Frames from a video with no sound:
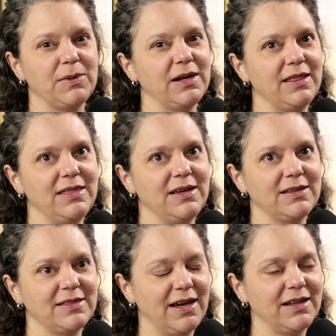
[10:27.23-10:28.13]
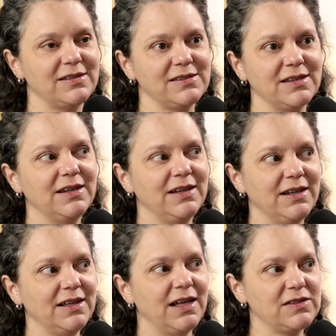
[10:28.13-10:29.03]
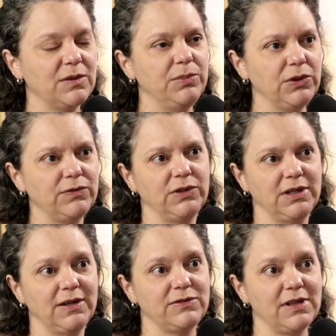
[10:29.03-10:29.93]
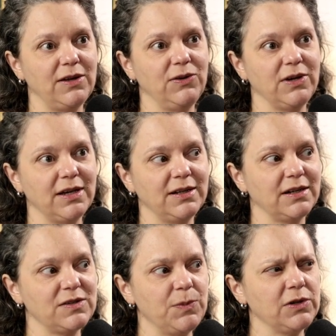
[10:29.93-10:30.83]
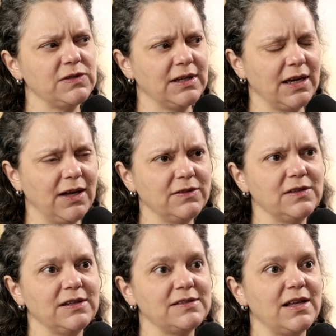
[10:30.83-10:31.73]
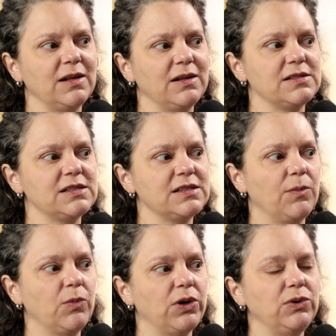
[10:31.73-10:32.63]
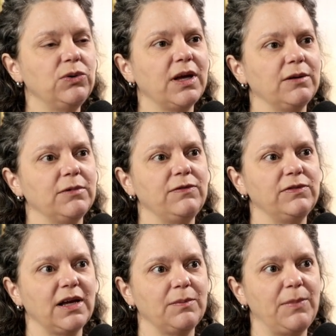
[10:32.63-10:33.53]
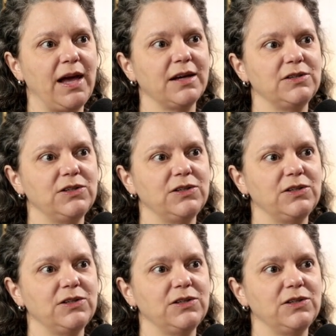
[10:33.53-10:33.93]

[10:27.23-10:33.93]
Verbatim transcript: And I think that's that's a beautiful gift that you can experience in counseling is that someone who can reflect back yes.